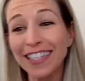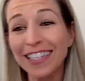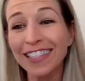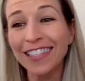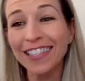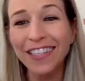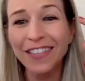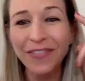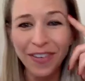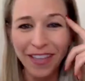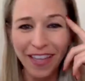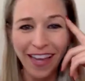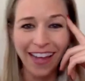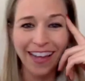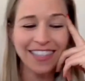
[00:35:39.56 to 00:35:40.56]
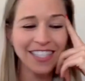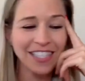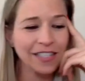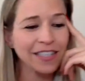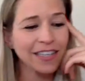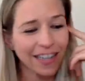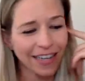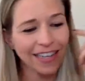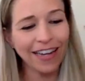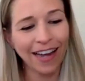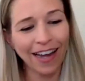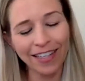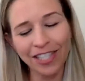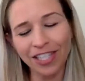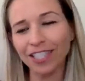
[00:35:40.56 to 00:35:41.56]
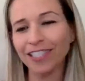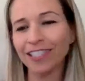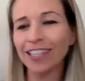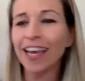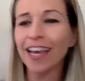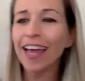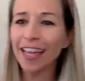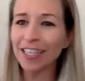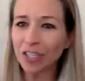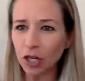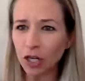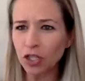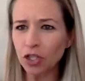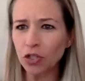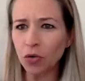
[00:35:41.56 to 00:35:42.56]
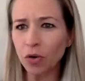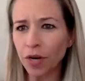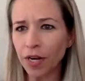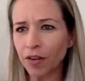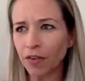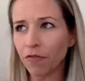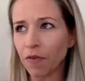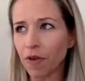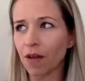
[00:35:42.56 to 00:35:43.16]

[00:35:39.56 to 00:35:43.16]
is good for that. It's her story of